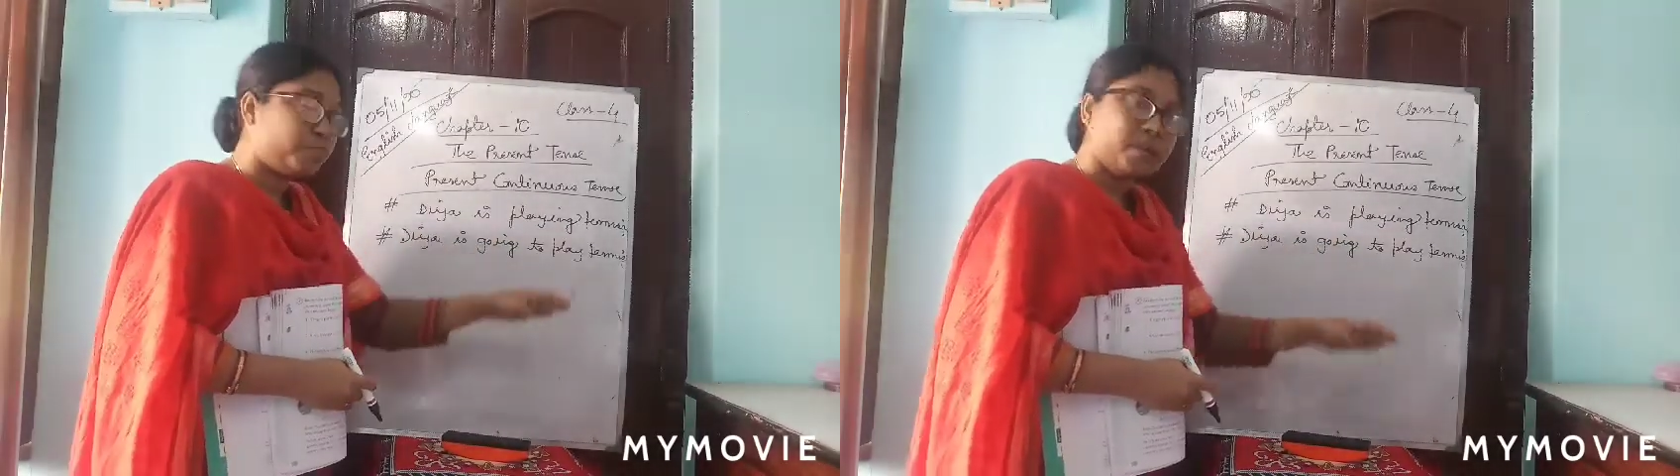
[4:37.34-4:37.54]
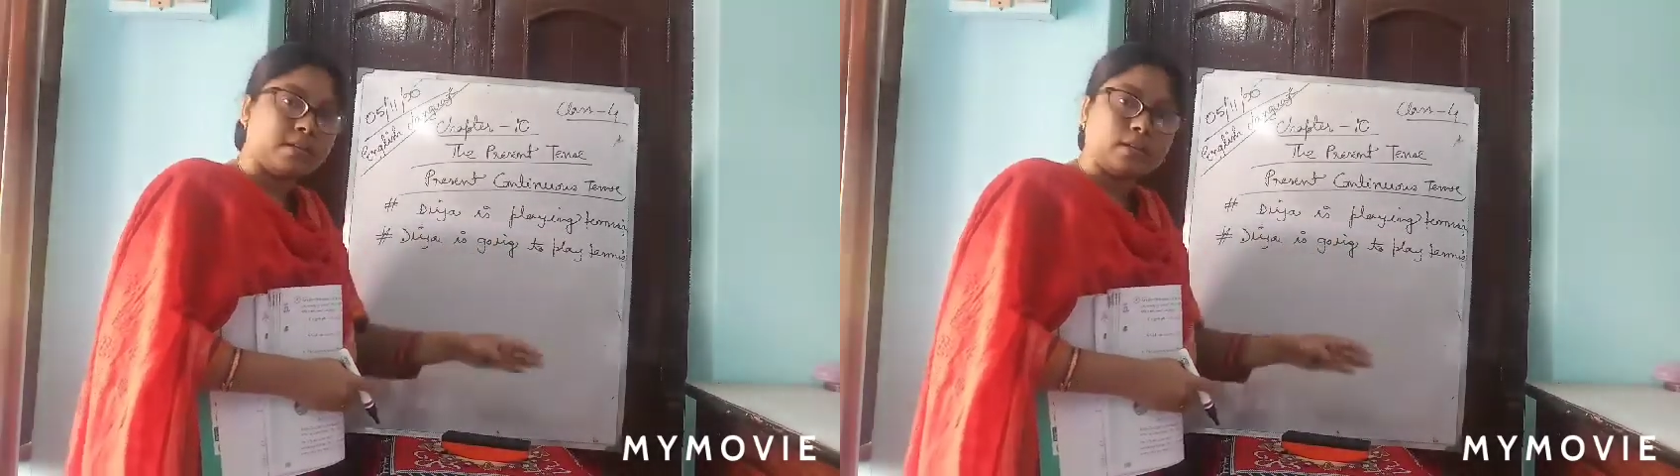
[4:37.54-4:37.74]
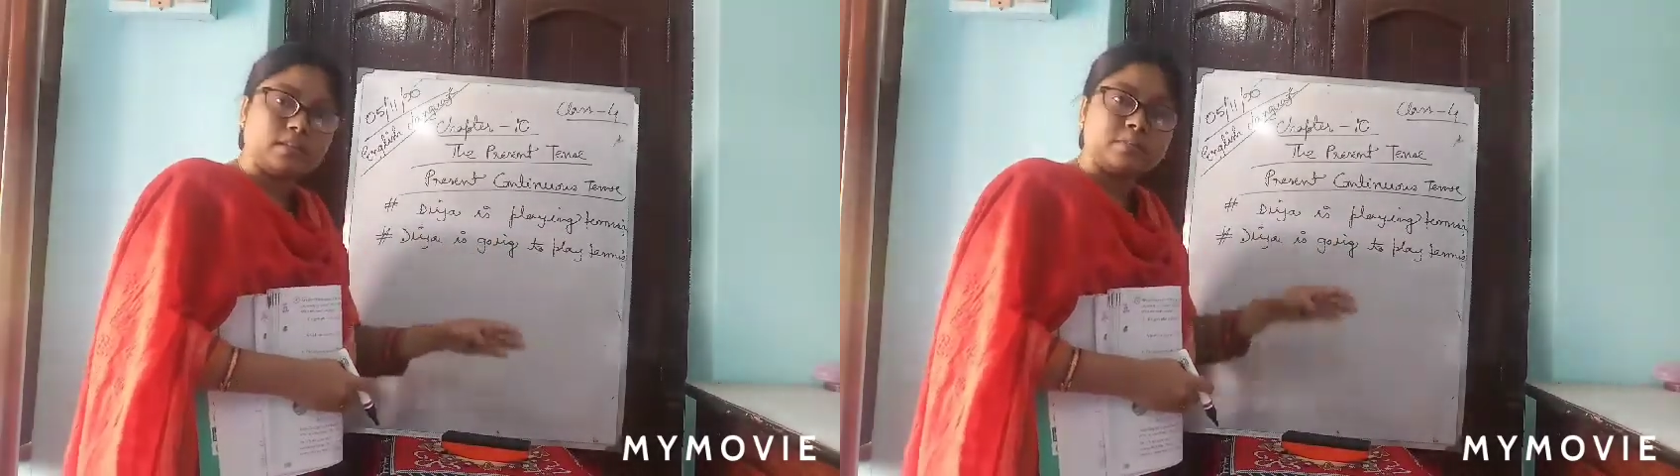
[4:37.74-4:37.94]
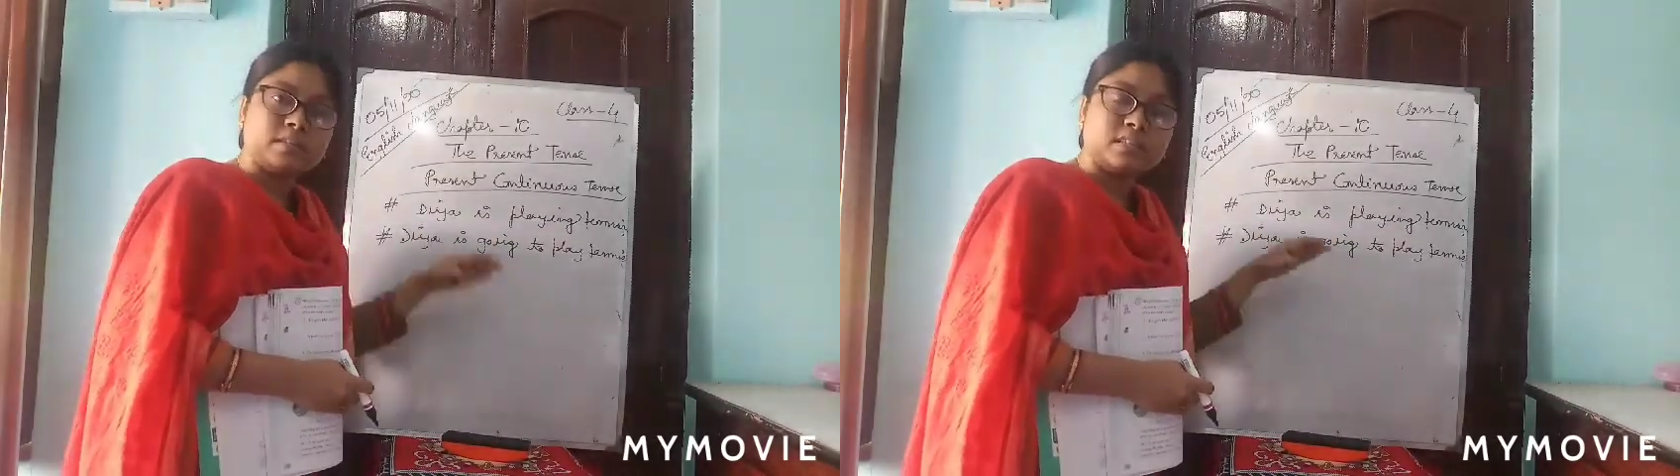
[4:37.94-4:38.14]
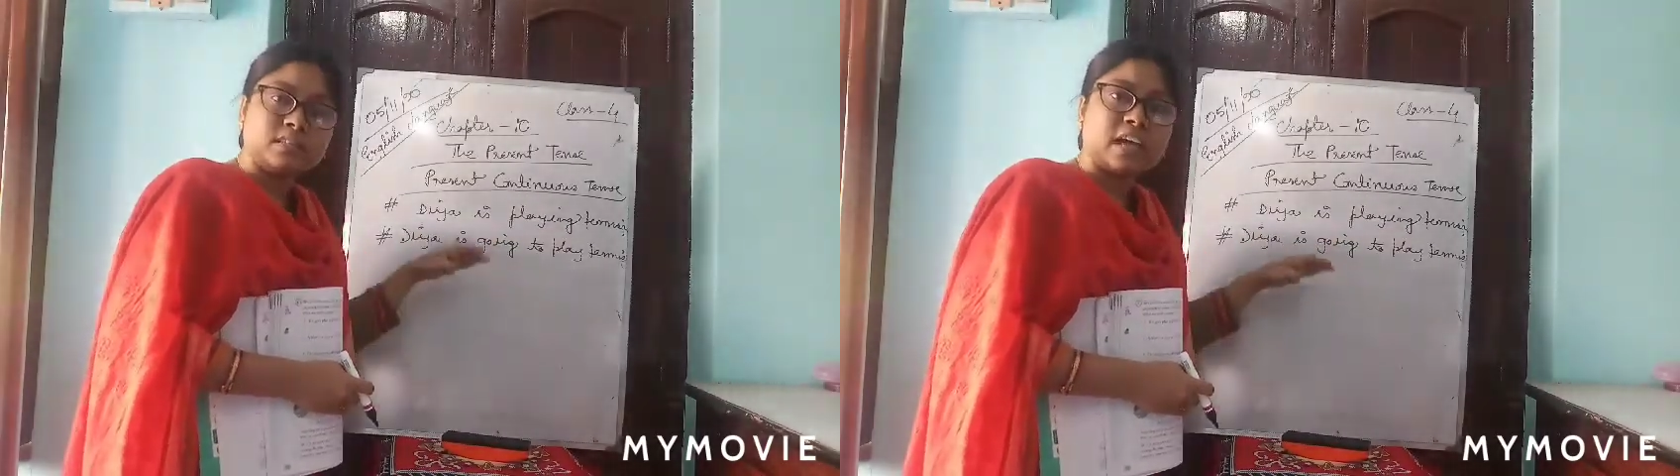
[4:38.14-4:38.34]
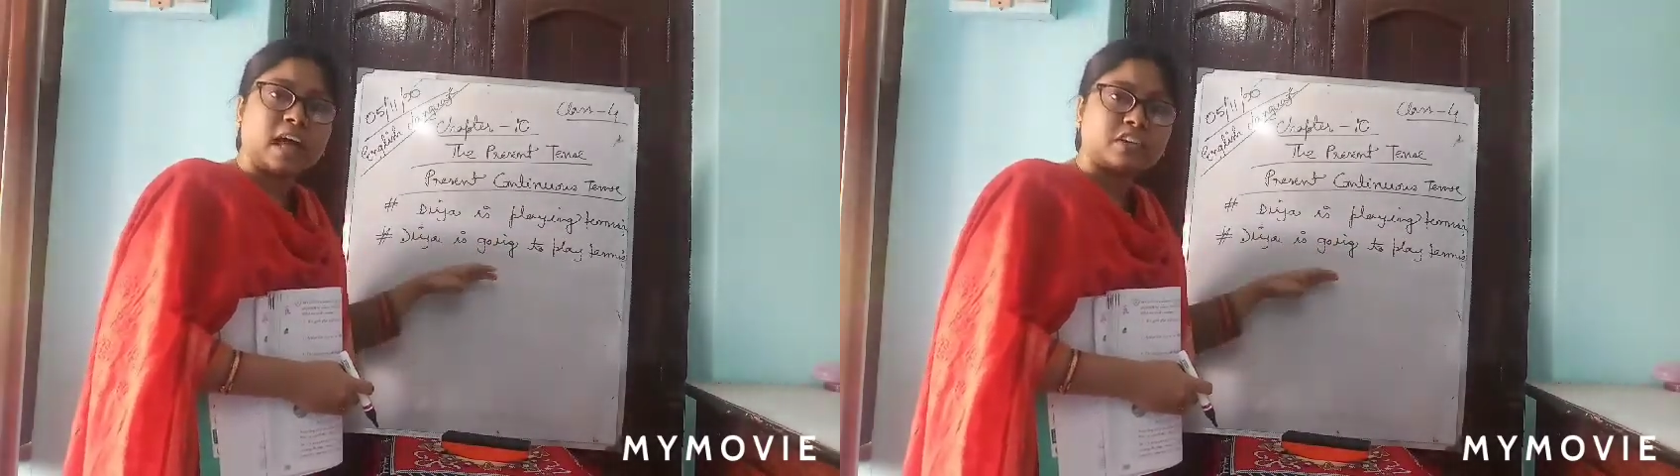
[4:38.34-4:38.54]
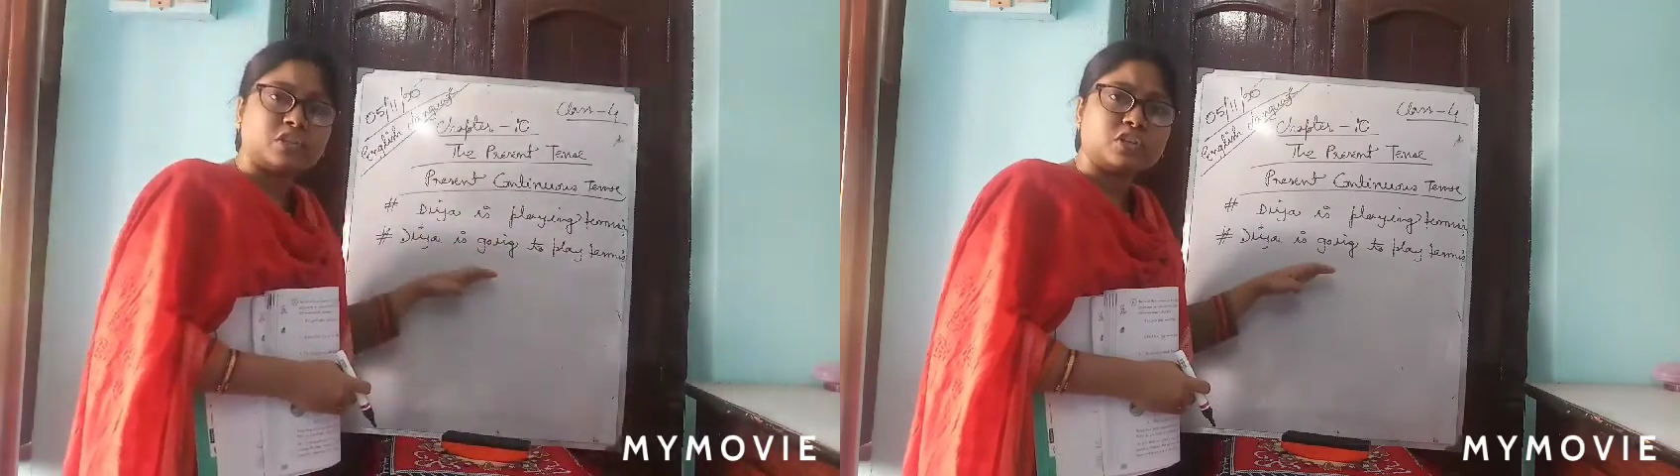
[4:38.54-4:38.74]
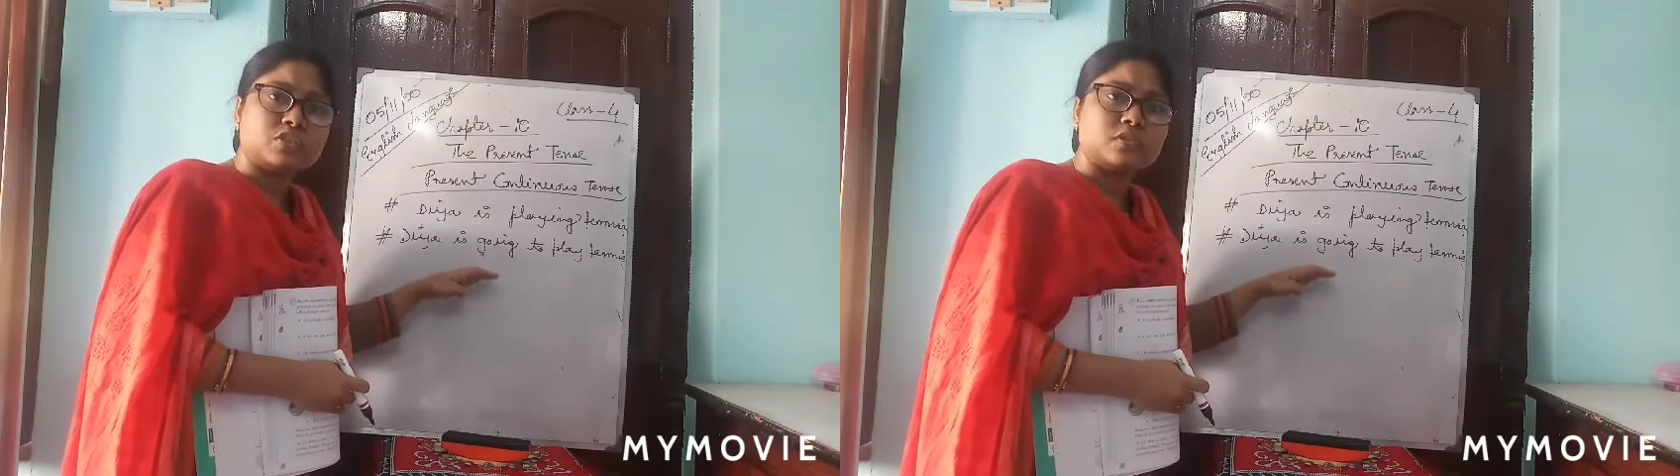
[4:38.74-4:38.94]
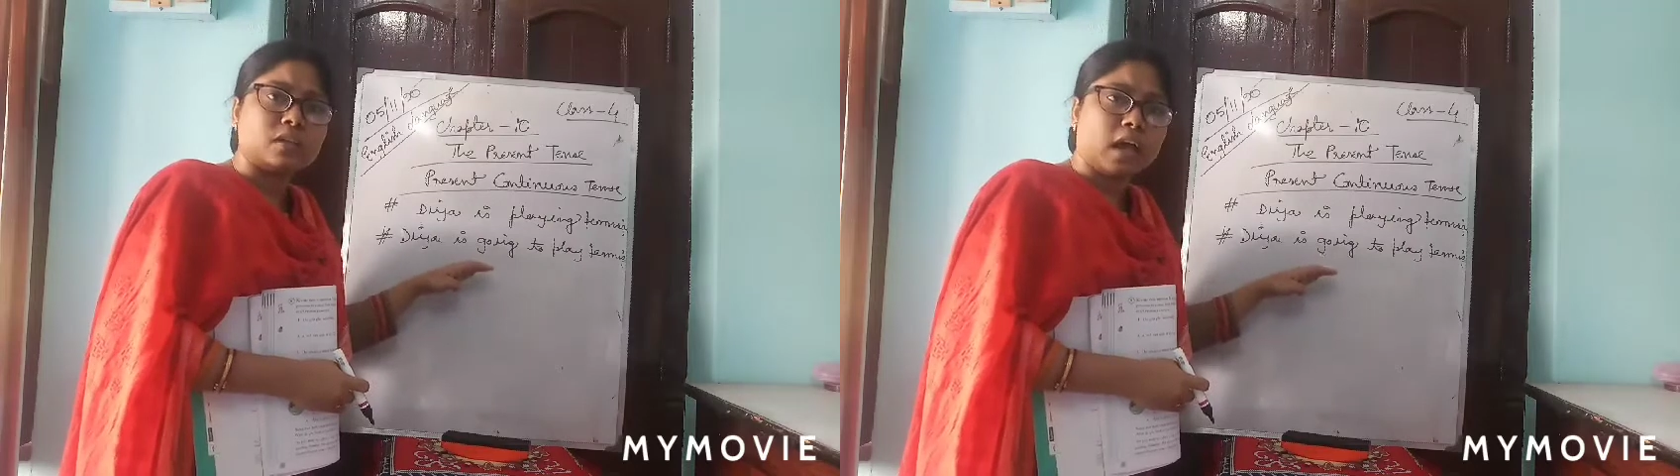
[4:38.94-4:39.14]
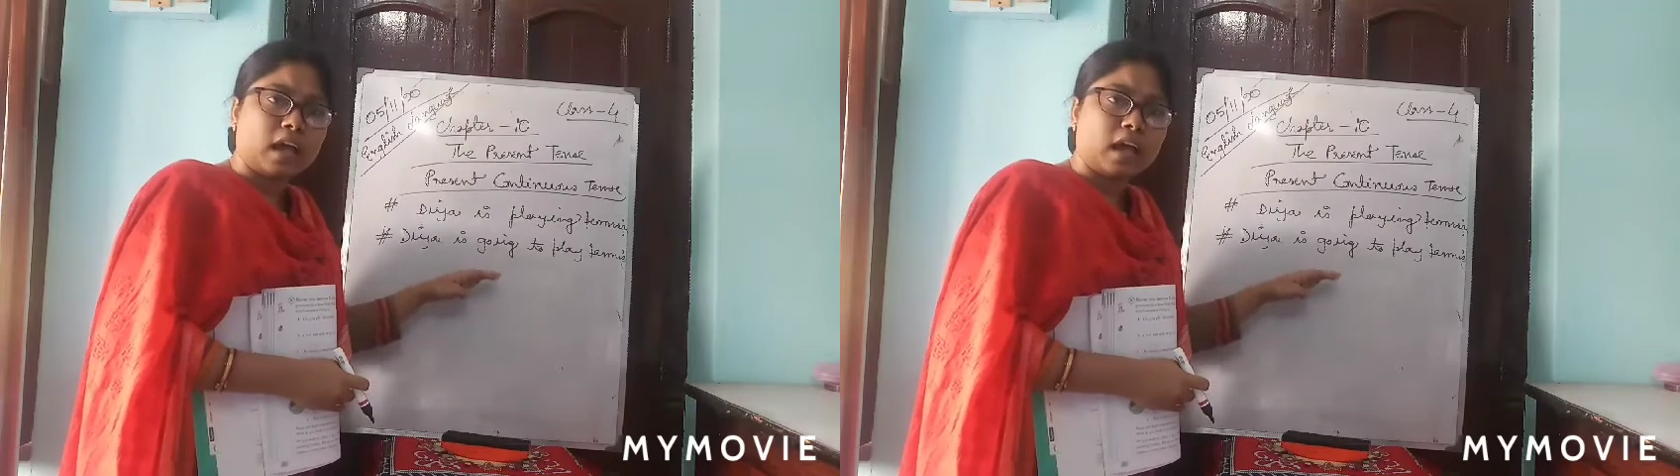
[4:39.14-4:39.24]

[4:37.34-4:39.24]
play tennis, means this action